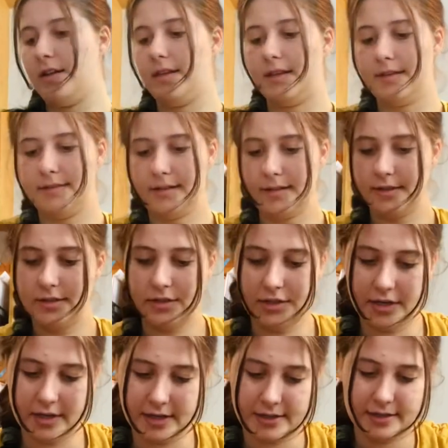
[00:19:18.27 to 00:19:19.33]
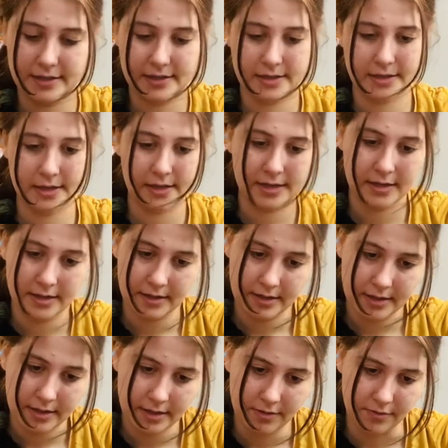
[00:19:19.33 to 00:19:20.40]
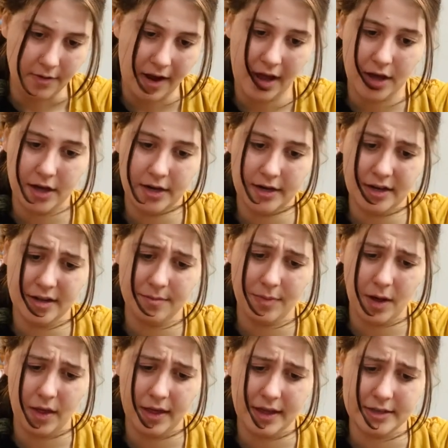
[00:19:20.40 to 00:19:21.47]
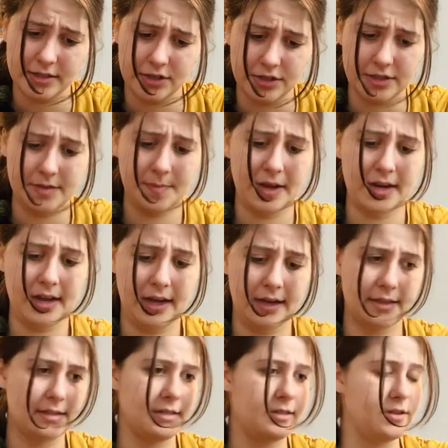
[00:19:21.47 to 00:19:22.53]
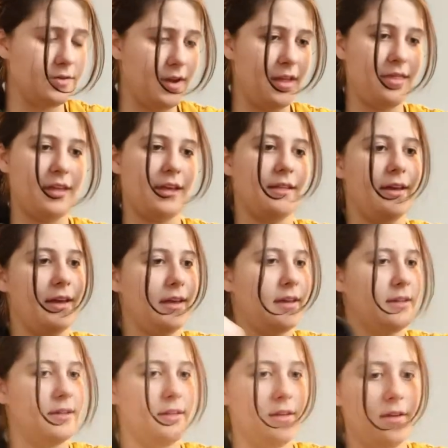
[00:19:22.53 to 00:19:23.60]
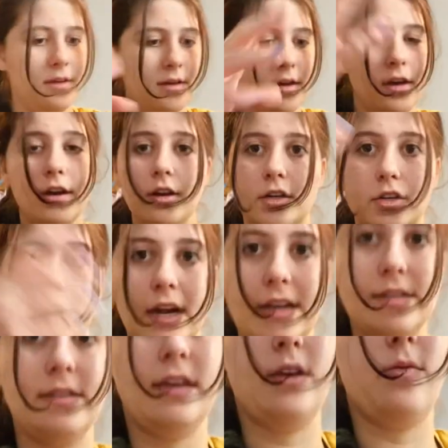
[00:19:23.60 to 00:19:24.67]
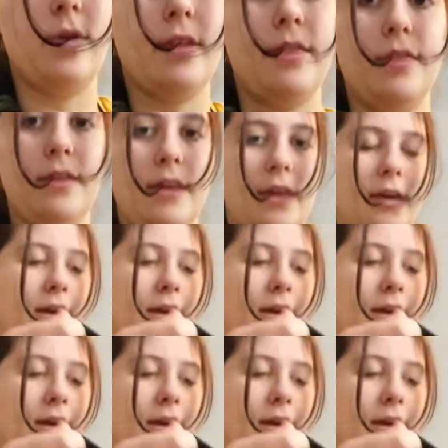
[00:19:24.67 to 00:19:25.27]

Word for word: This is just rayon, polyester, and spandex, so nothing like crazy with the